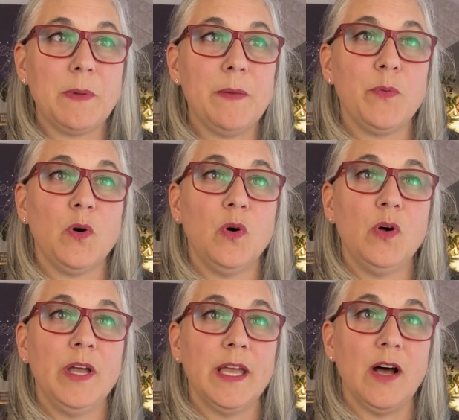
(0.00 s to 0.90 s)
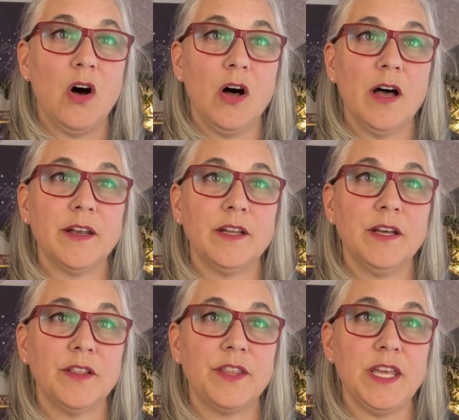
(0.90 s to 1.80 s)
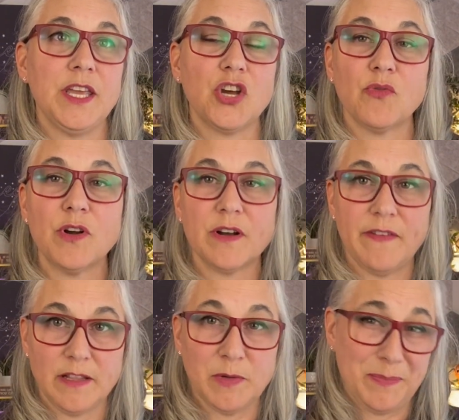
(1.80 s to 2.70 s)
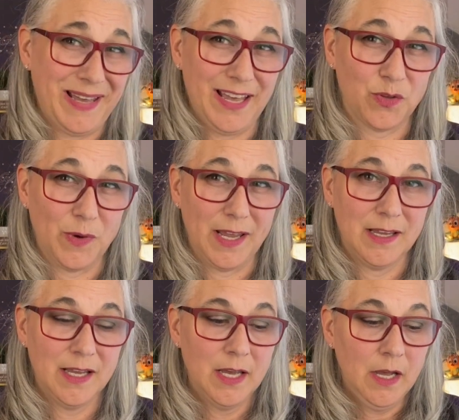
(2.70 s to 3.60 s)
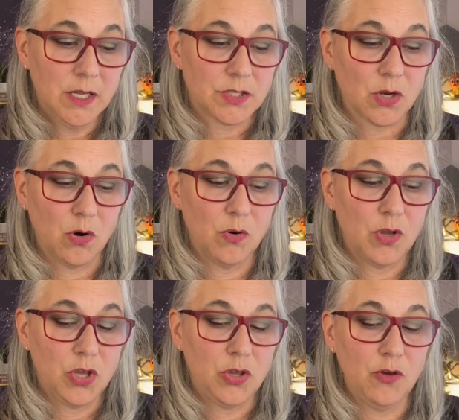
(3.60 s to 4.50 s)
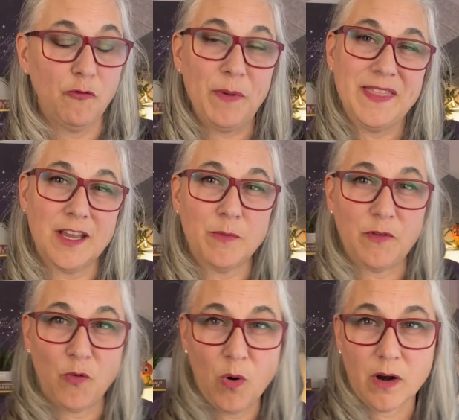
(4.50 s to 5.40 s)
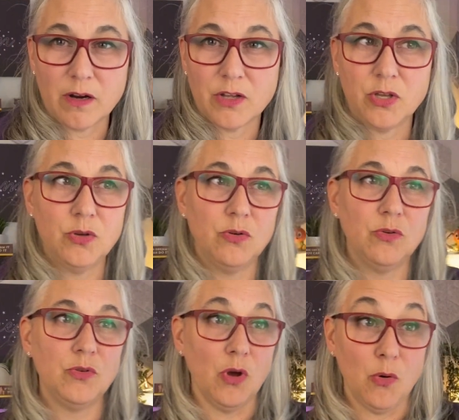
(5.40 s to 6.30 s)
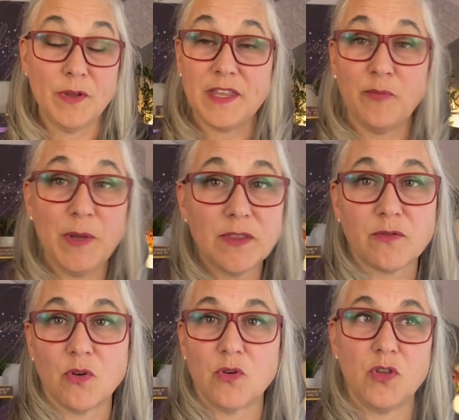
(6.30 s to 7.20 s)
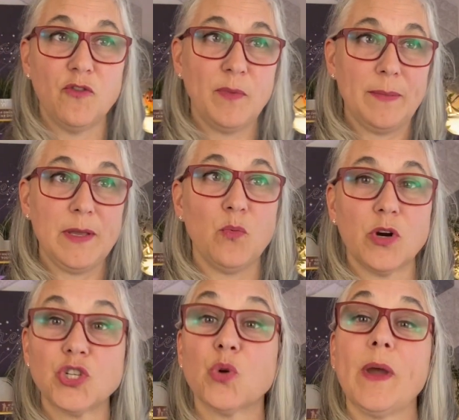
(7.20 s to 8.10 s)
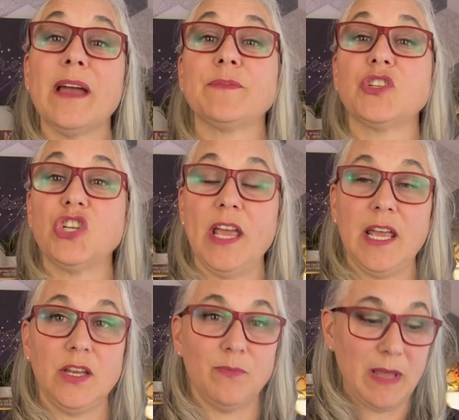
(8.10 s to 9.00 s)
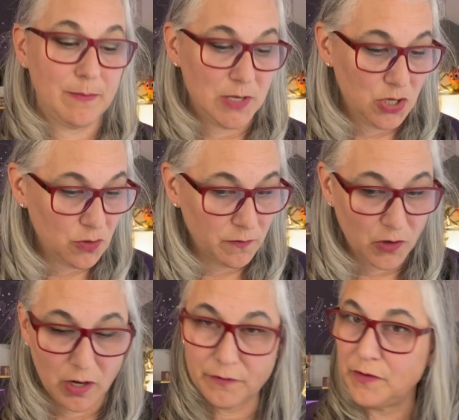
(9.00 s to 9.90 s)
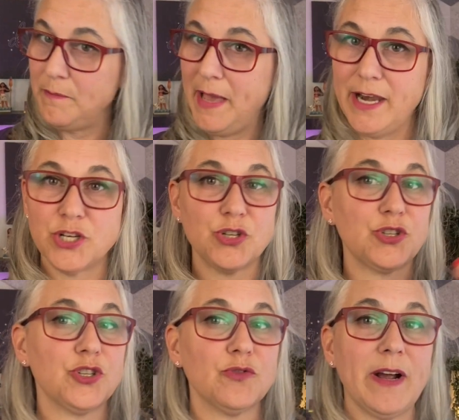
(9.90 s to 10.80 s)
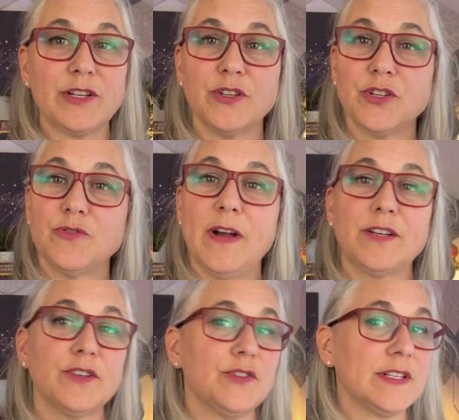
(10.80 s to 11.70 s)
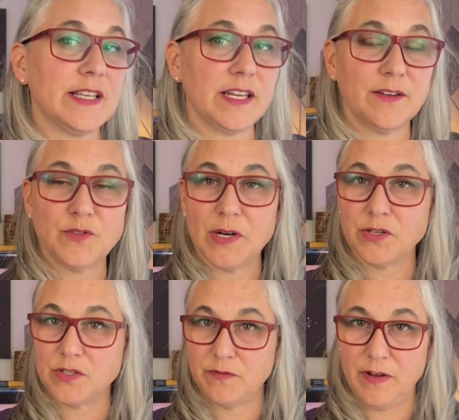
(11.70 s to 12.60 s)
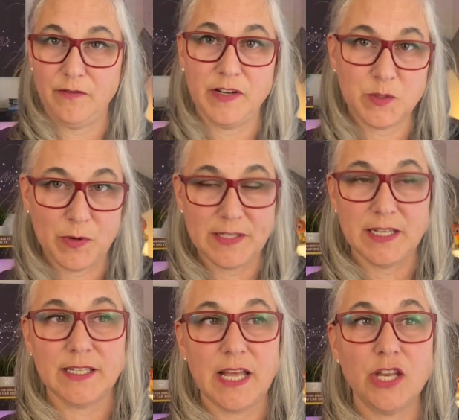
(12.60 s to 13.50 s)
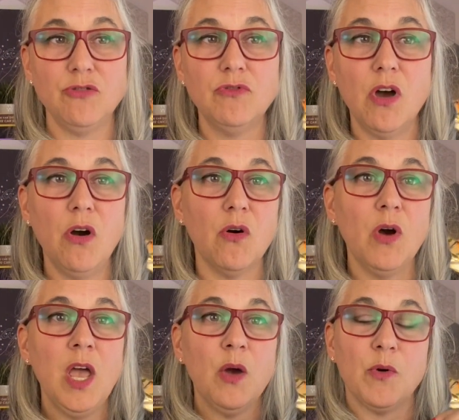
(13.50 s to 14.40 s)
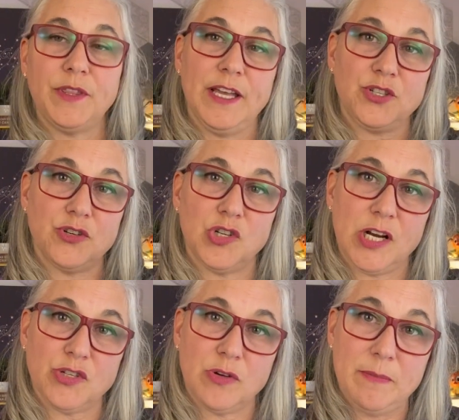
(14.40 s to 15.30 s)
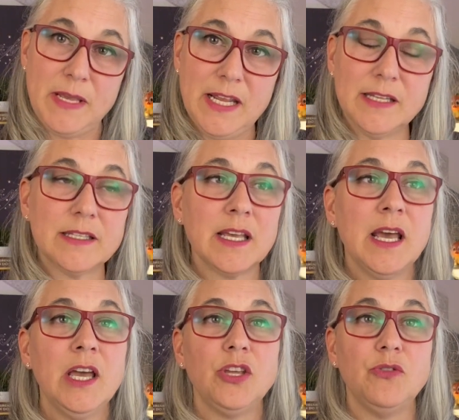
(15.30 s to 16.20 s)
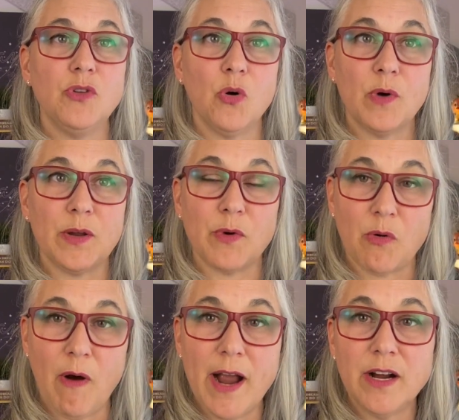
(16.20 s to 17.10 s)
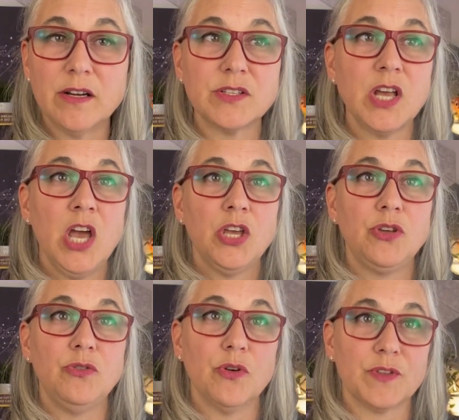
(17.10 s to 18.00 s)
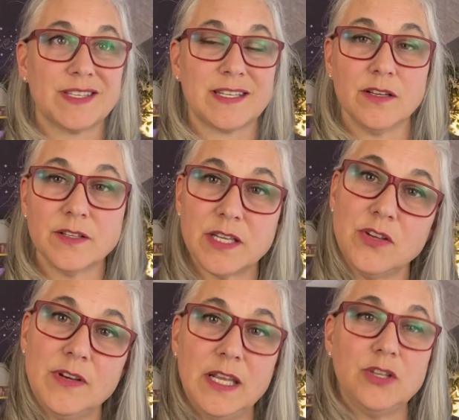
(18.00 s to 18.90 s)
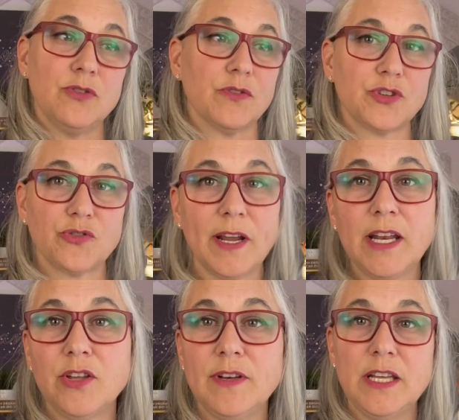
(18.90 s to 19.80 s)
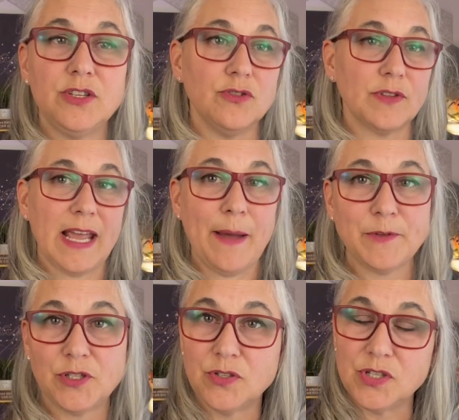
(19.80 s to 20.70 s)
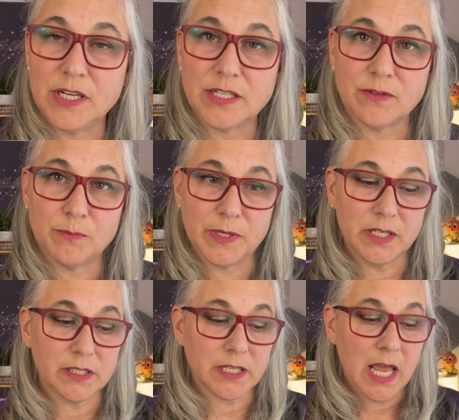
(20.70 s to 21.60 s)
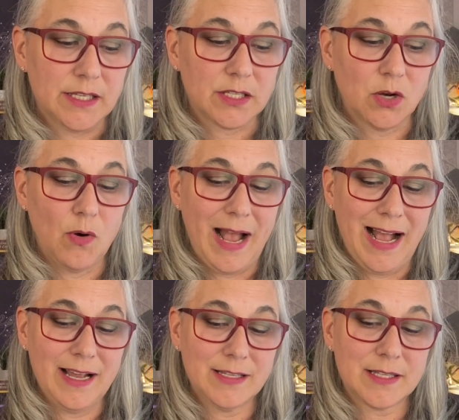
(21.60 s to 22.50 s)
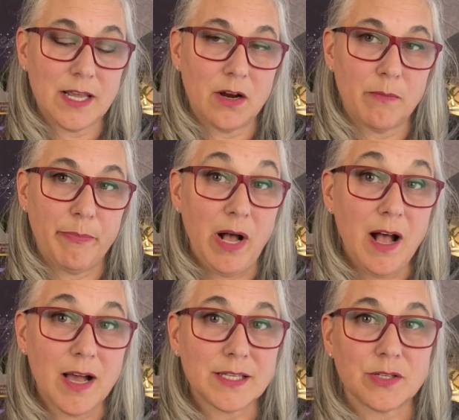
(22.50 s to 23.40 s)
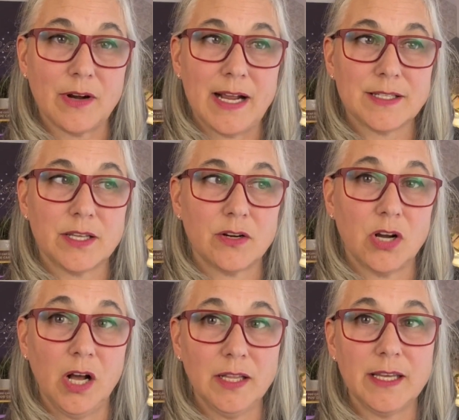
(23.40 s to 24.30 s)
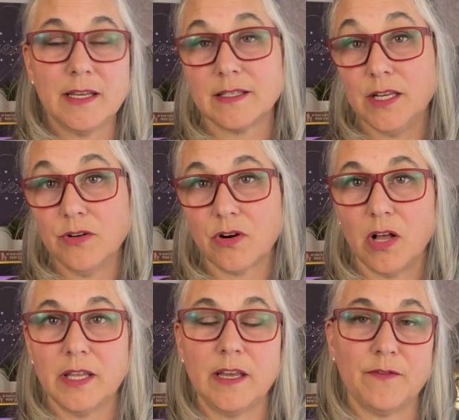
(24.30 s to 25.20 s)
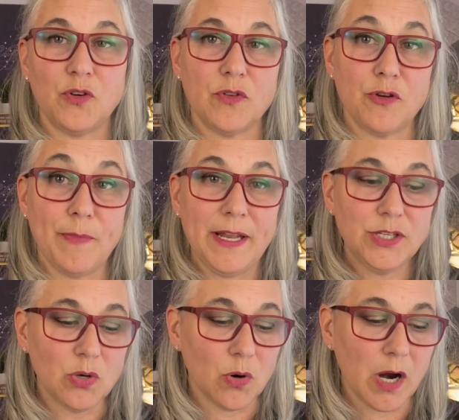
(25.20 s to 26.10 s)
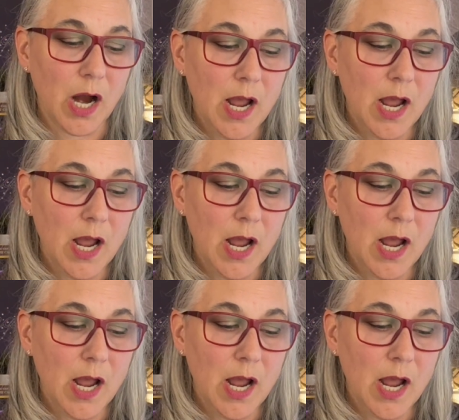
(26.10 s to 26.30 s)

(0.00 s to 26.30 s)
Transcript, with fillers: people on the career development pathway. So you've been there before you know what they've been through. You've maybe worked your way up the chain. Maybe you've gone from manager to director to director to executive director to v- vice president. And you know what that trajectory means. You know what it requires. You know the skills that you need. You know the training you need. You know the aptitudes you need to build. And so, as their boss or as their colleague, senior colleague, if you're their mentor,